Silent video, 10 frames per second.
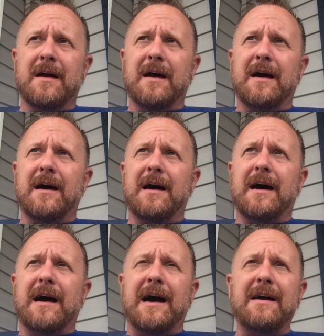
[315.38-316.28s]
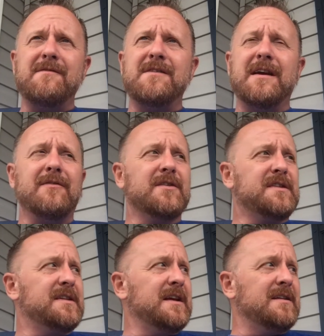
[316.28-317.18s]
Uh, I've never
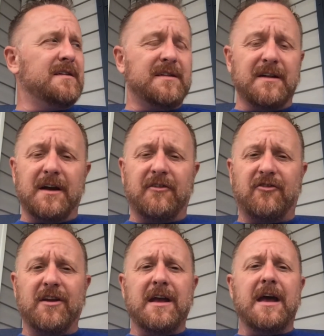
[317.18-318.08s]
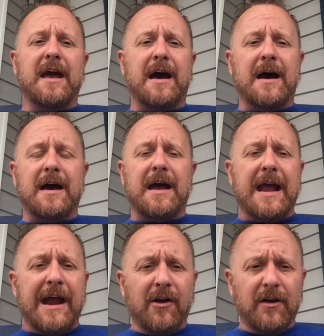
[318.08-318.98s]
seen such uh,
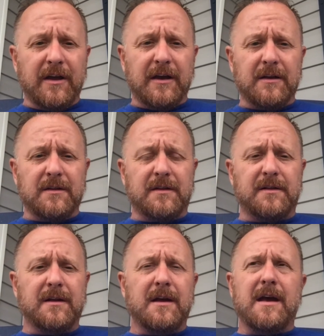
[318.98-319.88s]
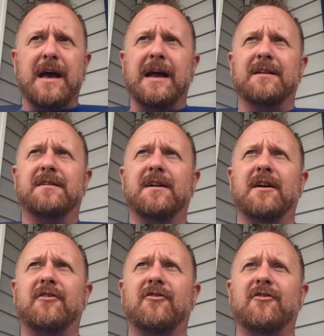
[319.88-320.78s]
arrogance and
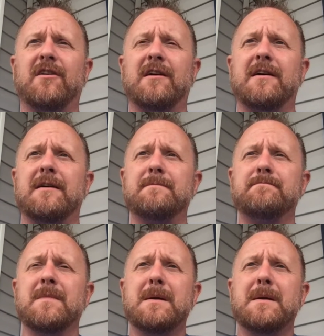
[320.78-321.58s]
such um,